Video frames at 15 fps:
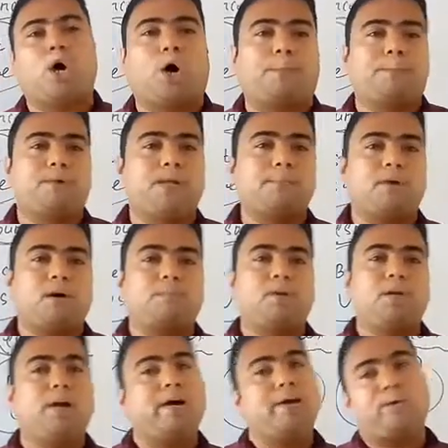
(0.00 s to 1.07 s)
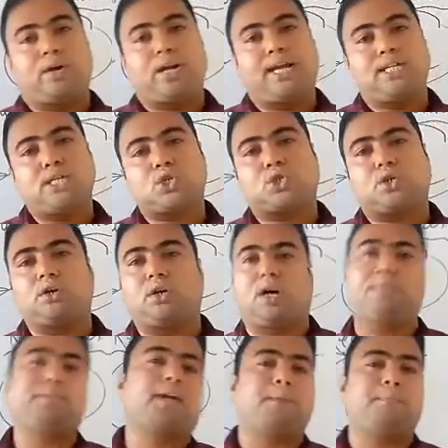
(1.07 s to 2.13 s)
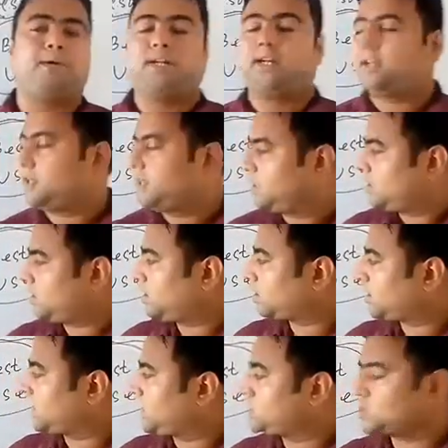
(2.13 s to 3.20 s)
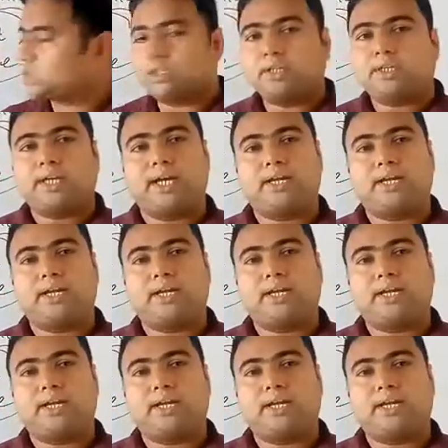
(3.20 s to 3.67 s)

optimum utilization of capital organization.